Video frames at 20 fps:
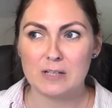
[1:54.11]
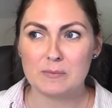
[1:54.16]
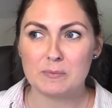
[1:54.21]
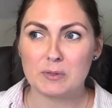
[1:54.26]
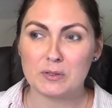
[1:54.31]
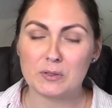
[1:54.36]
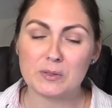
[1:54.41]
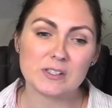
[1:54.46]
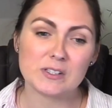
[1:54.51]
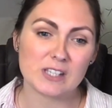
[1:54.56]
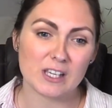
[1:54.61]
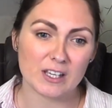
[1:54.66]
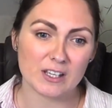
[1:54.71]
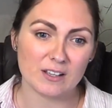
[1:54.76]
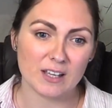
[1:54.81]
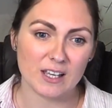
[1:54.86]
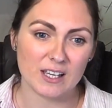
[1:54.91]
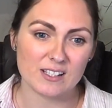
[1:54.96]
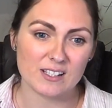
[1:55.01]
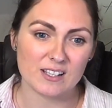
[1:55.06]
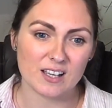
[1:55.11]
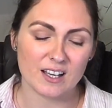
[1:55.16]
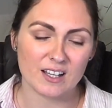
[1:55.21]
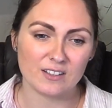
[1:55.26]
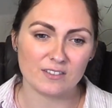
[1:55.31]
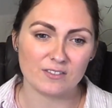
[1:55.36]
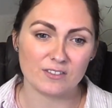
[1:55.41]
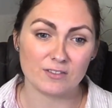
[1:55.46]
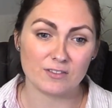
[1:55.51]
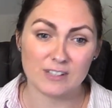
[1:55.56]
But also it's
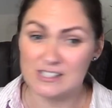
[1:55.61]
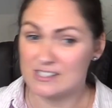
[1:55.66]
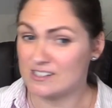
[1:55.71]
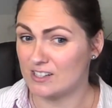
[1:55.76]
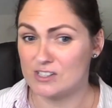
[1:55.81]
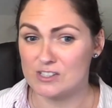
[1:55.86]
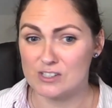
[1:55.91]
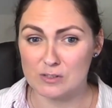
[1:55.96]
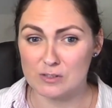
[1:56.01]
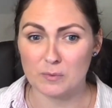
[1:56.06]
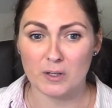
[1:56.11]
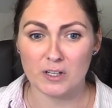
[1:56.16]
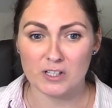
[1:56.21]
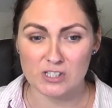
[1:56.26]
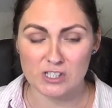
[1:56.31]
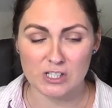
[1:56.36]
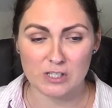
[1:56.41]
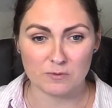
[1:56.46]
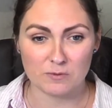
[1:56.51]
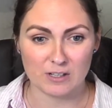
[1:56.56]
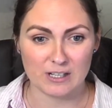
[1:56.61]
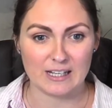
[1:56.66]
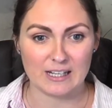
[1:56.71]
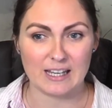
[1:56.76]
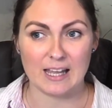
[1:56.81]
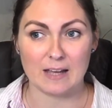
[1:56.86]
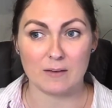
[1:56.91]
kind of the reason I do what I do really,